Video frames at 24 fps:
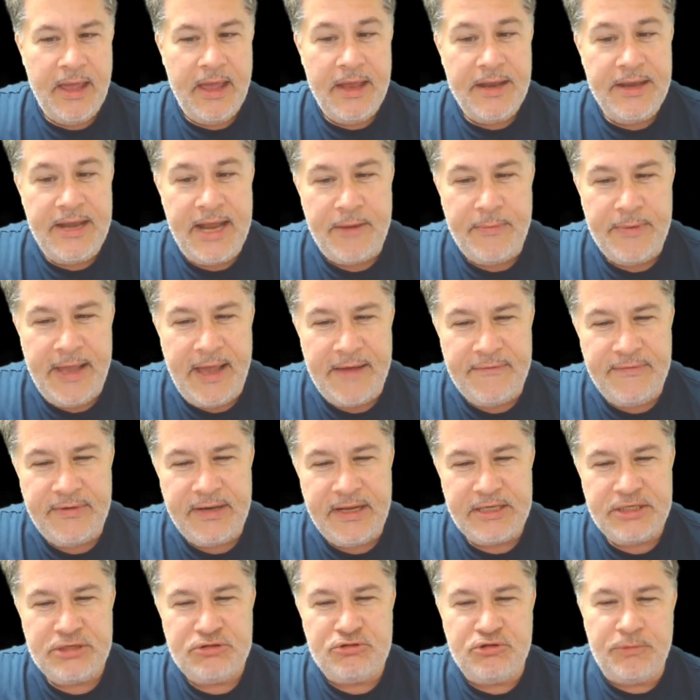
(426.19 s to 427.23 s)
Now we have a
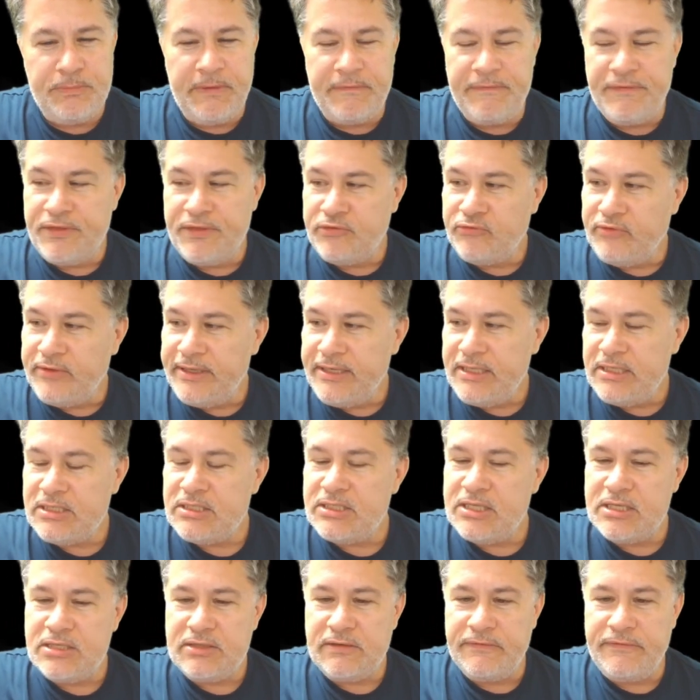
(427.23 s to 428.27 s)
nice group of threes.
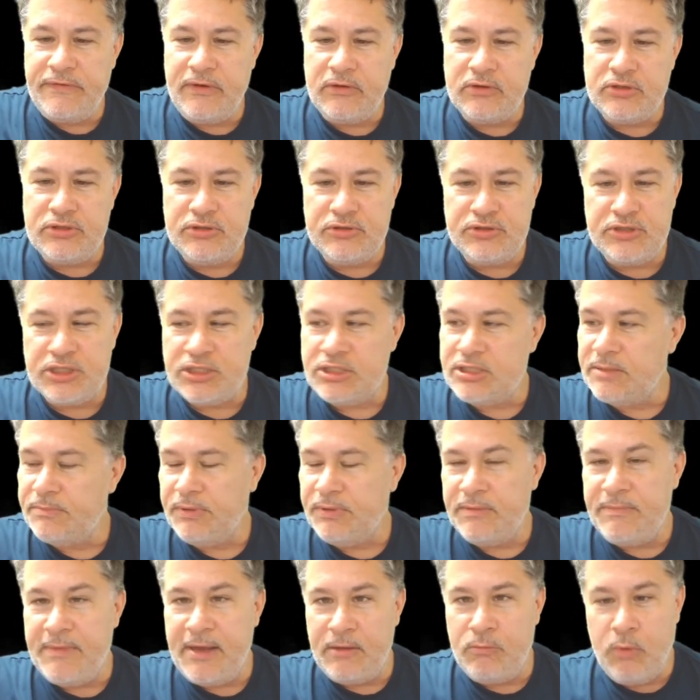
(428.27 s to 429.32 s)
These are folks who just simply
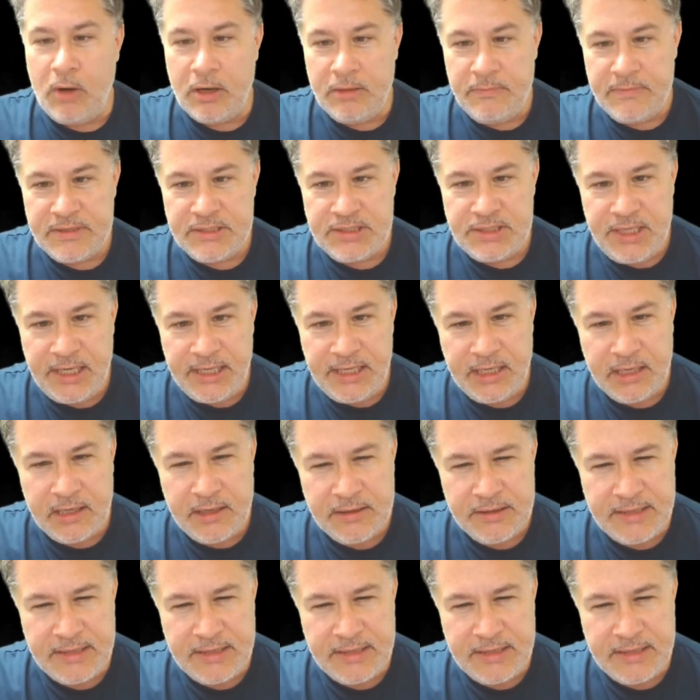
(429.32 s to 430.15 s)
made one mistake.